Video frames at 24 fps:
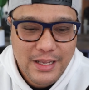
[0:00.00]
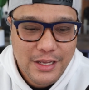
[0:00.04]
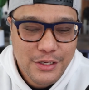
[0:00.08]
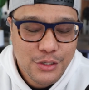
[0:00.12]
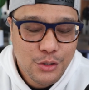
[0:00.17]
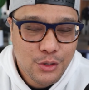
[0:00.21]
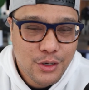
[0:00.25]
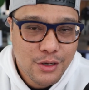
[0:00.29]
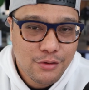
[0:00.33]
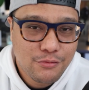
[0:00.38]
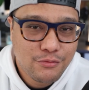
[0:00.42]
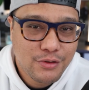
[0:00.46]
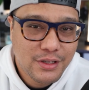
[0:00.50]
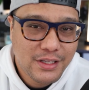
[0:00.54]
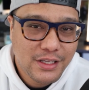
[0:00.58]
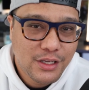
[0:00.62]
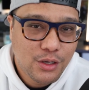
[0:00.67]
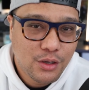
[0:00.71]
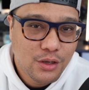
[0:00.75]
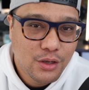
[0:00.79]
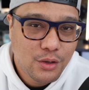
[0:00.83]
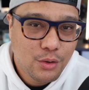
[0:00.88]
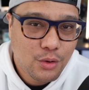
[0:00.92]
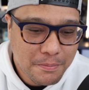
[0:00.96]
that you can
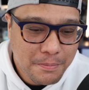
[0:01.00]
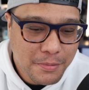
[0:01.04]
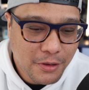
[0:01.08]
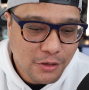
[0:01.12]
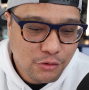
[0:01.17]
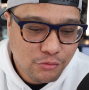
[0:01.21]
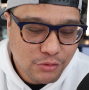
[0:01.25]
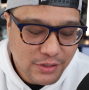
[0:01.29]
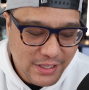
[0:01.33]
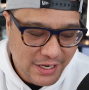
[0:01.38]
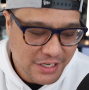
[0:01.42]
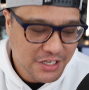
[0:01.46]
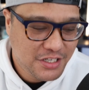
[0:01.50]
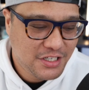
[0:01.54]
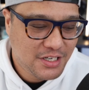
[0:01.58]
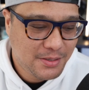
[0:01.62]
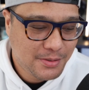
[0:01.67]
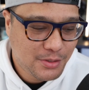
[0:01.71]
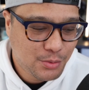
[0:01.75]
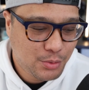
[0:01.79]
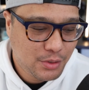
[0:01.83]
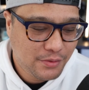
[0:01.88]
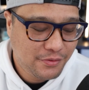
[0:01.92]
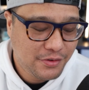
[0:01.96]
really build
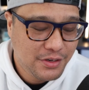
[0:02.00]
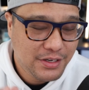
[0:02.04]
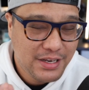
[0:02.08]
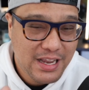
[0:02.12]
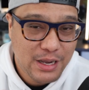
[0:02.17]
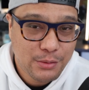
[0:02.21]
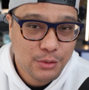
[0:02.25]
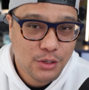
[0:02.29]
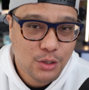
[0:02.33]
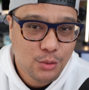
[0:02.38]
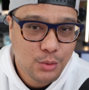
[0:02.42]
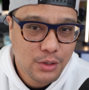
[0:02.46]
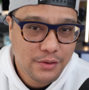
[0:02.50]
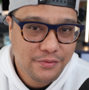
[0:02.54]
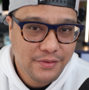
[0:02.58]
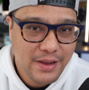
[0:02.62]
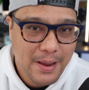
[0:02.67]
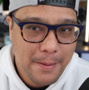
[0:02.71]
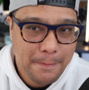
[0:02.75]
relationships with, network with,